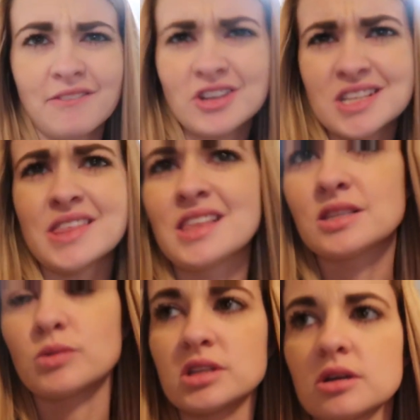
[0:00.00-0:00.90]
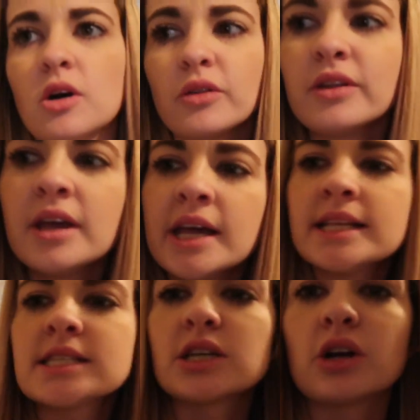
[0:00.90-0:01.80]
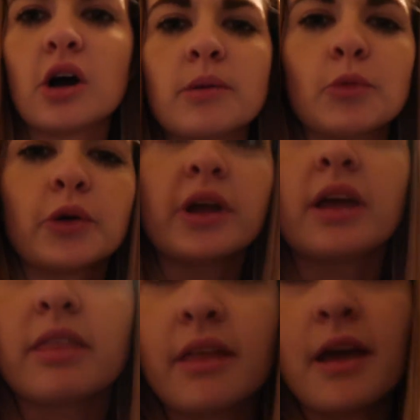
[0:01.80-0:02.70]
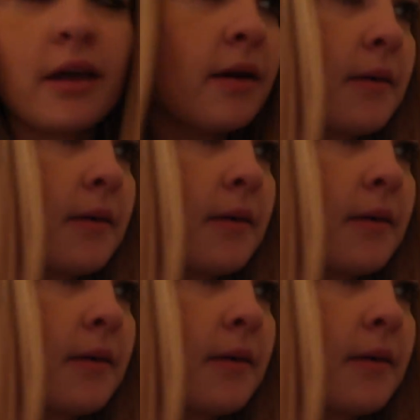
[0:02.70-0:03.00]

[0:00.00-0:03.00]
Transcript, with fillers: Netflix, I think that's what it's called. It's the KonMari thing.